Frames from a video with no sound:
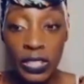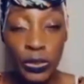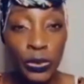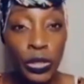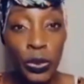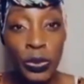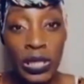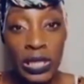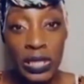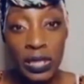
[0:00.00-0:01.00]
you
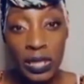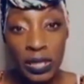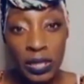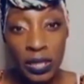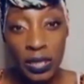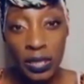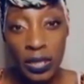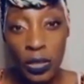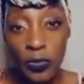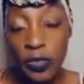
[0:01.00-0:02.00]
don't need the
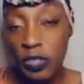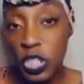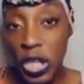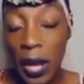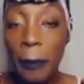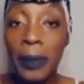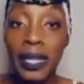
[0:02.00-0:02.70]
yellow fever shot,